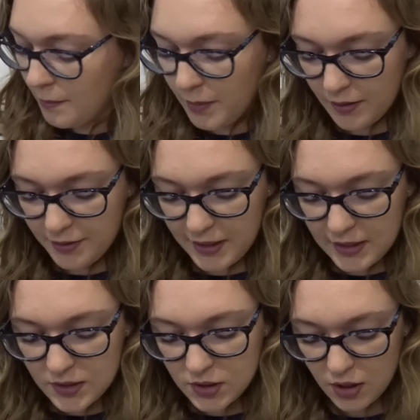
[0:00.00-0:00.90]
but
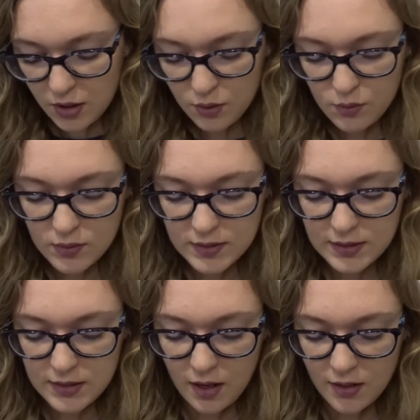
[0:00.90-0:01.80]
these two
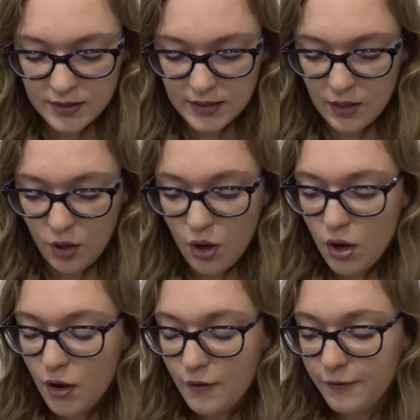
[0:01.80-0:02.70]
started it
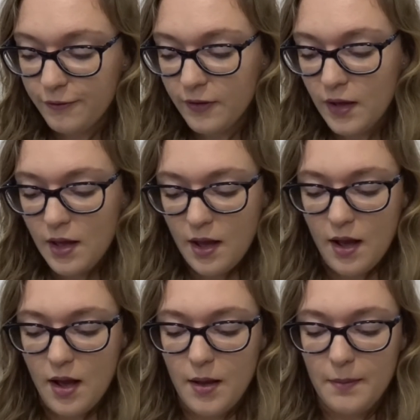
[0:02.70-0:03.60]
off,
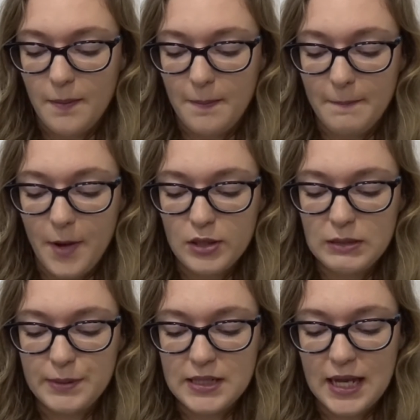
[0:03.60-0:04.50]

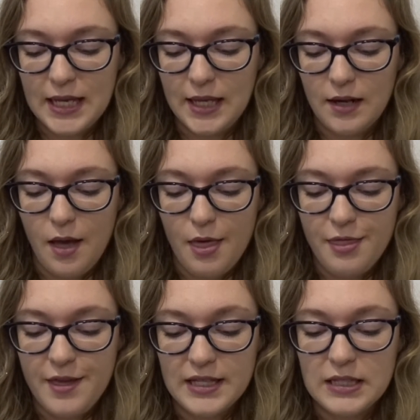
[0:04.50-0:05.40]
most particular
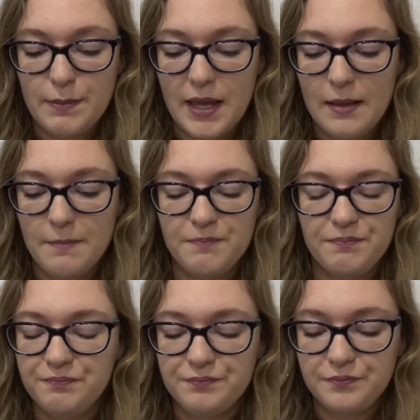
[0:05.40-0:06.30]
this pin.
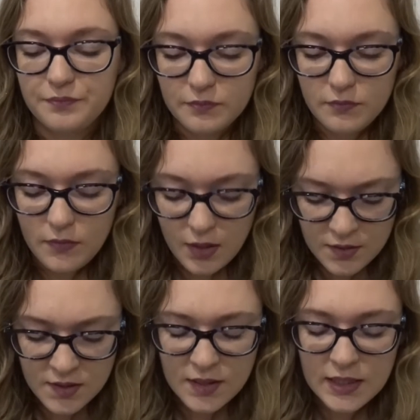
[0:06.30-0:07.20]

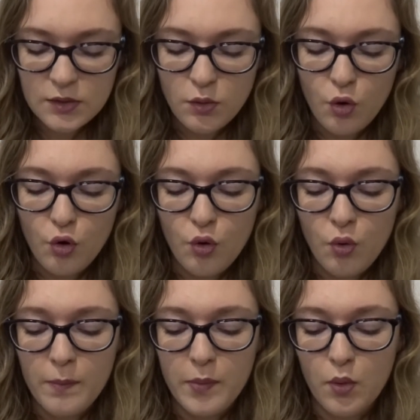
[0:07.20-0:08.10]
So these were
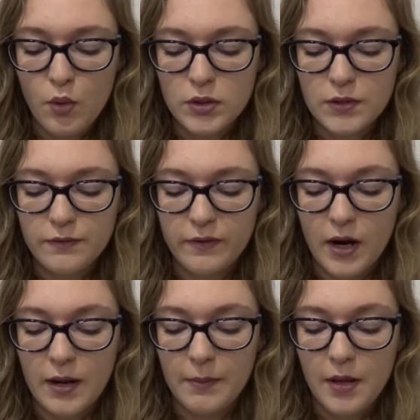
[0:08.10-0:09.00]
all bought
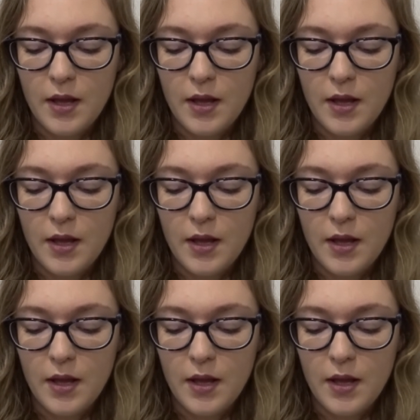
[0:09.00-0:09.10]
from,